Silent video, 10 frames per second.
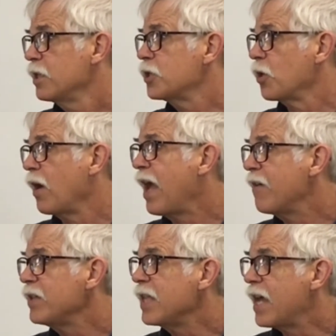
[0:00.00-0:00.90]
So
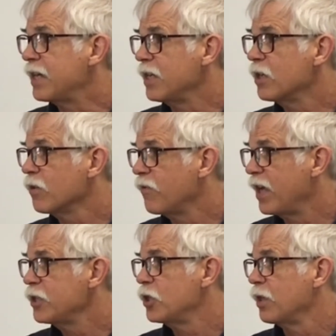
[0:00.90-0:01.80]
having that
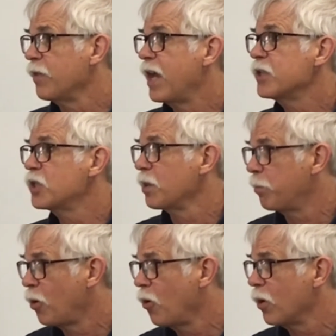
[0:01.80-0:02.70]
intervention, that
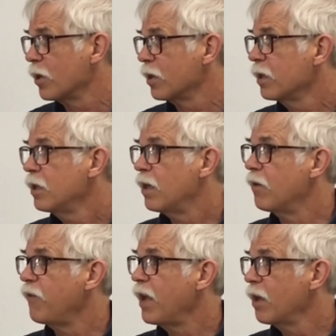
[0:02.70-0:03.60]
support
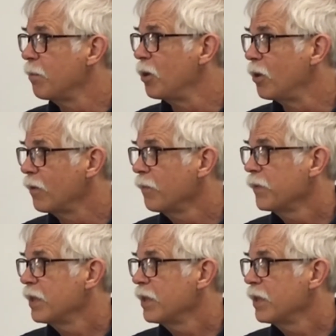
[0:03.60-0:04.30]
available